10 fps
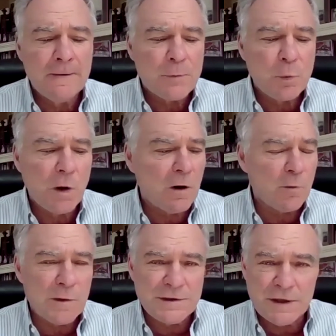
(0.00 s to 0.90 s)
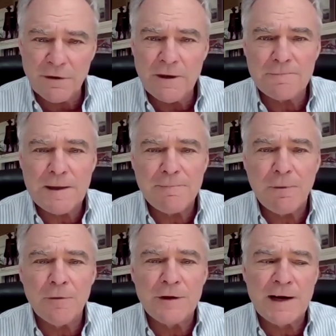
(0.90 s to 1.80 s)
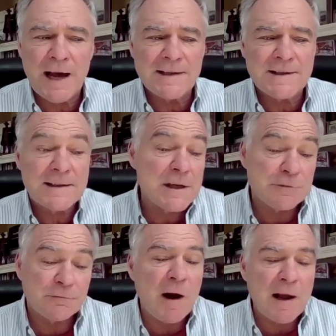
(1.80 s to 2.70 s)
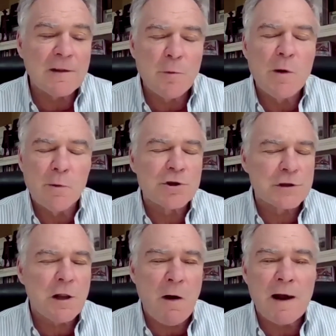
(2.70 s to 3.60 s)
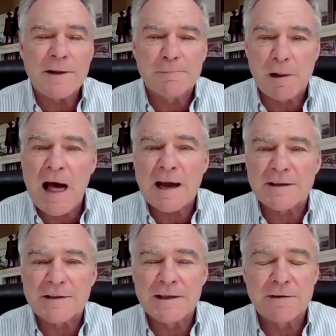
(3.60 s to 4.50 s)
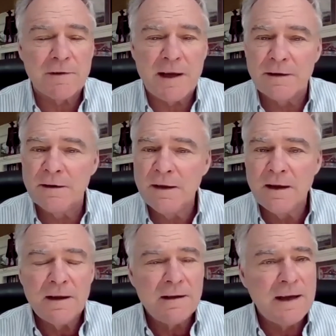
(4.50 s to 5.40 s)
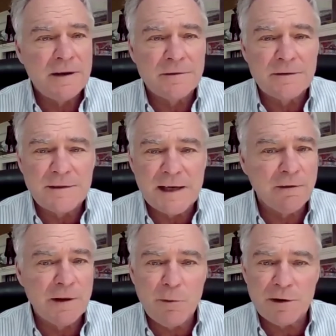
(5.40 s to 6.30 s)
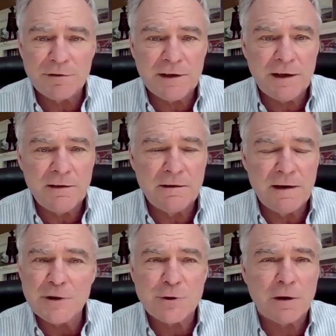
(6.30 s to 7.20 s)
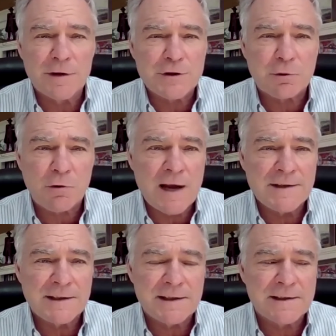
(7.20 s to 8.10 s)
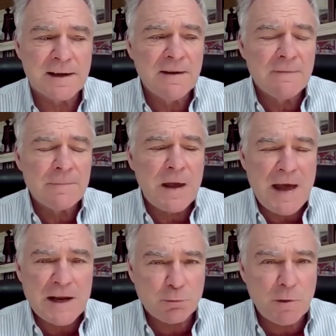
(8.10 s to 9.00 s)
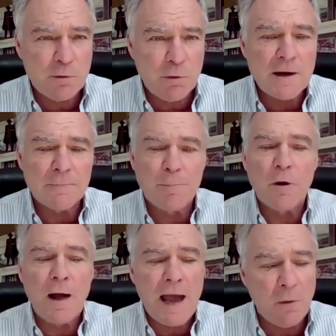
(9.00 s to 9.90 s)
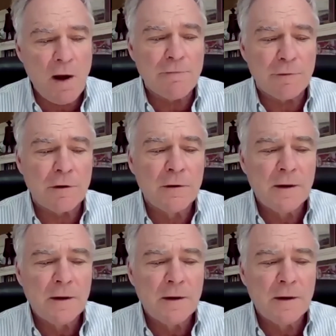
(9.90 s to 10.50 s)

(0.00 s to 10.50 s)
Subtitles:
we're a resilient people. The United States, frankly, we were slow out of the blocks in dealing with the nature of this crisis, and that's regrettable. However,